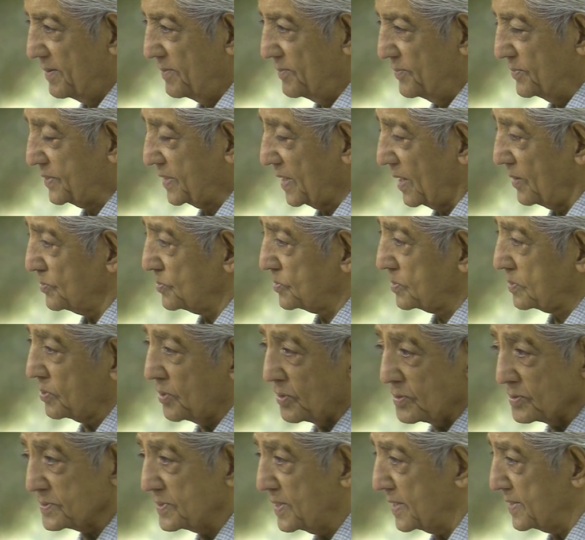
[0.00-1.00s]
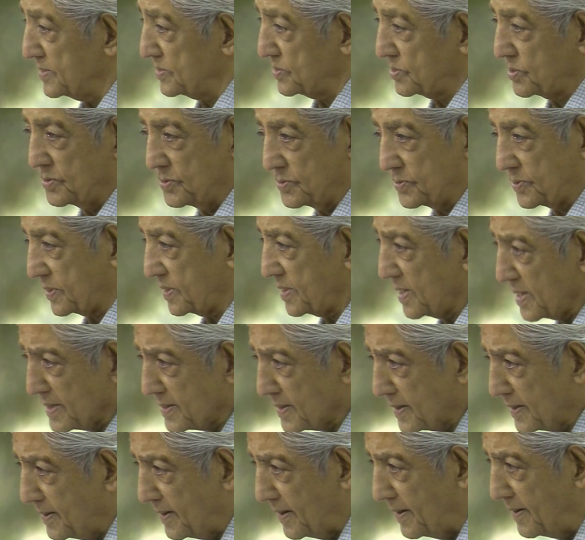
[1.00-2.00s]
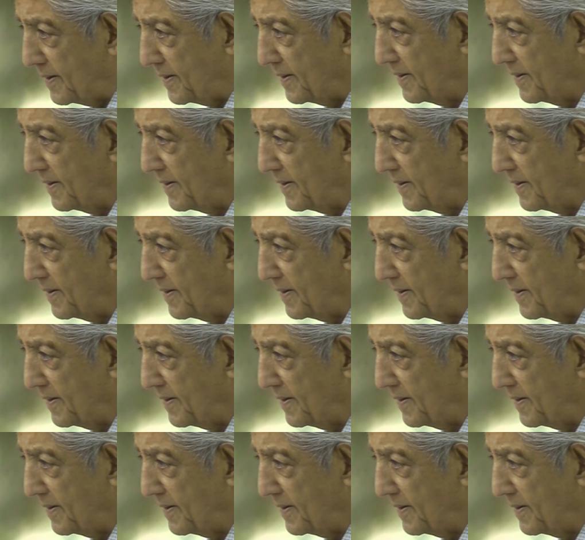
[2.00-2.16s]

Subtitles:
Without thought, there is no thinker.